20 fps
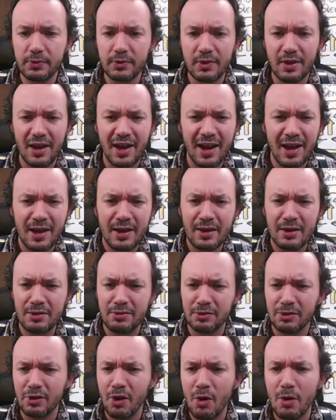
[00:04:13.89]
add
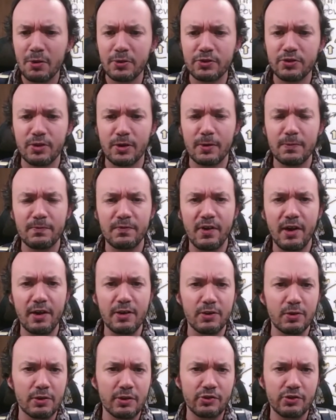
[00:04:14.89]
long-term
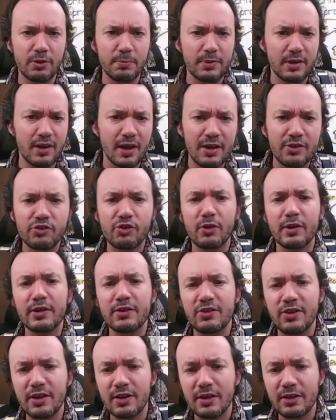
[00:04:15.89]
value. This could be answering
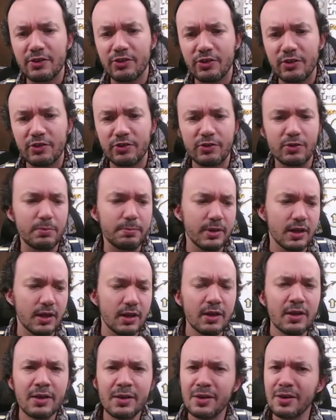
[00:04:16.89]
tickets. This could
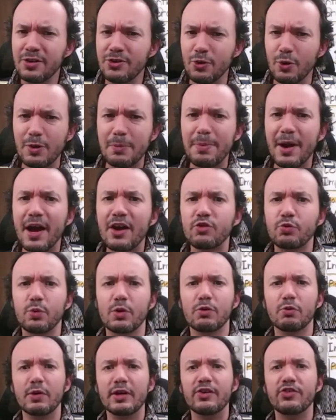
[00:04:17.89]
be doing
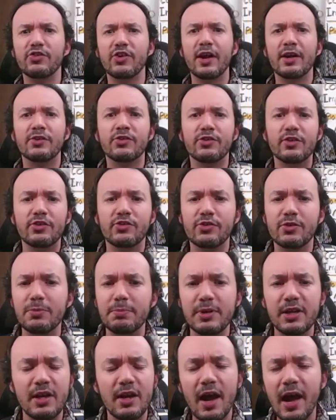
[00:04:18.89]
password resets. This could
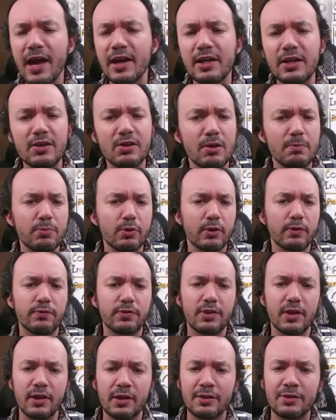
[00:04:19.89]
be any number of
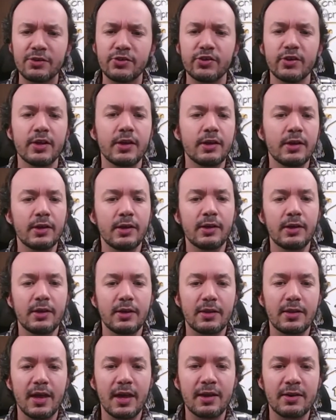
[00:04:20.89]
things
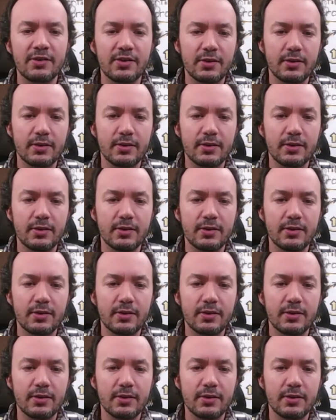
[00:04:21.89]
that